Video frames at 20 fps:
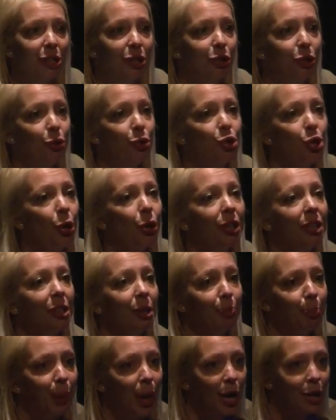to join the
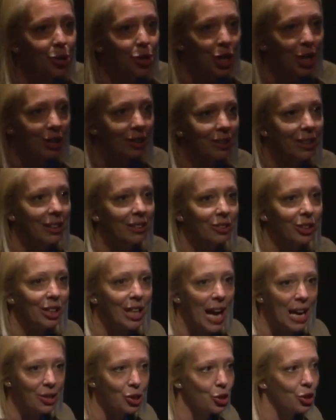project,
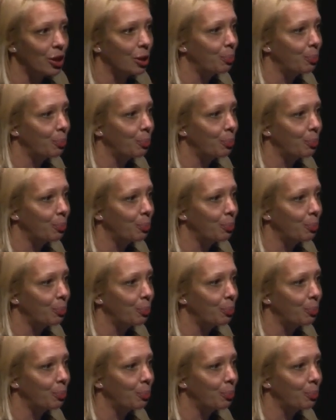international